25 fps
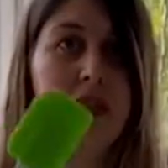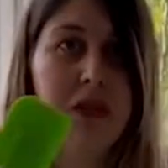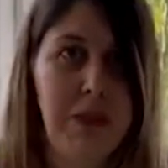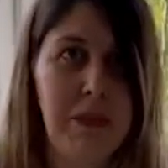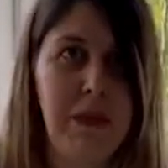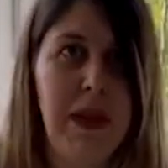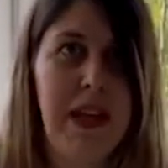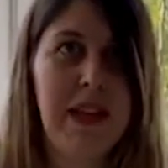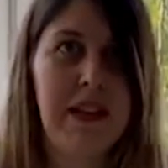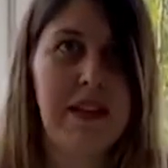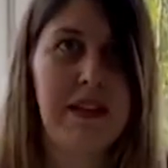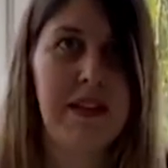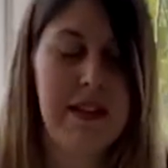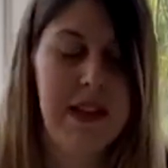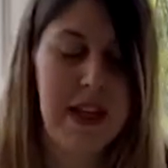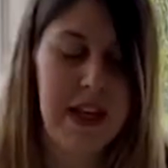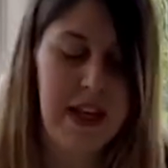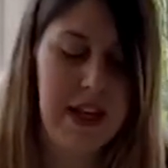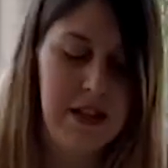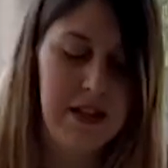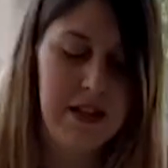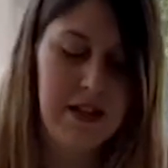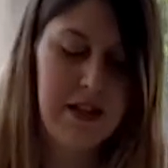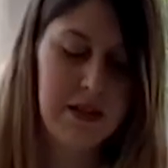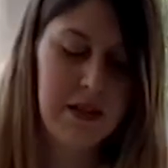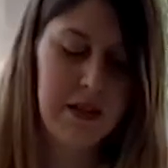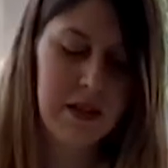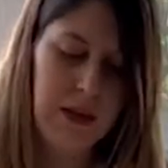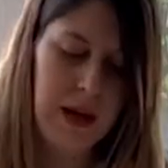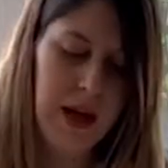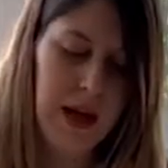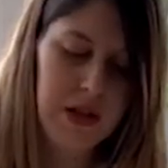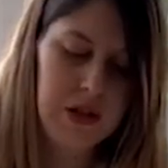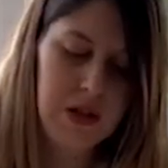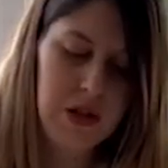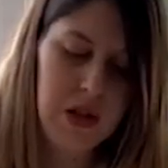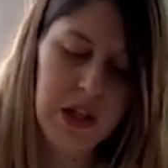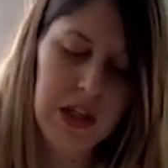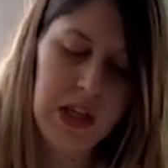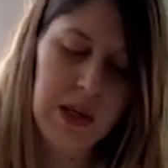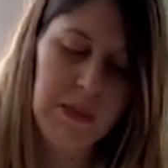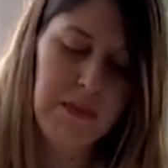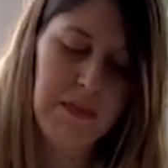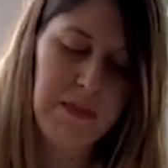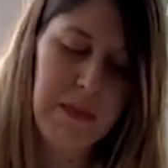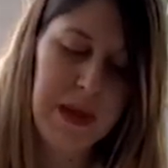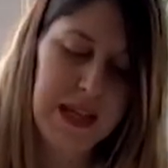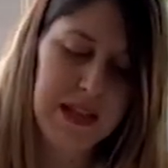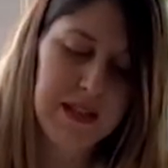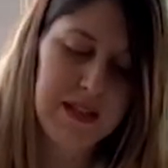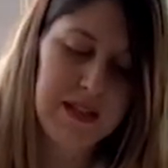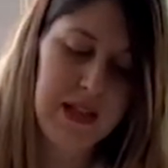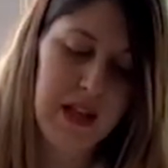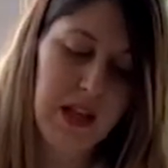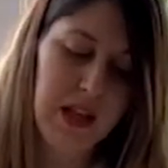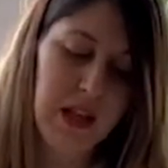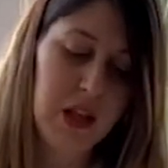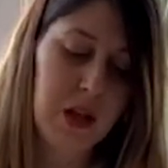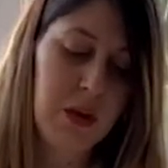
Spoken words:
to mix this. As you keep mixing,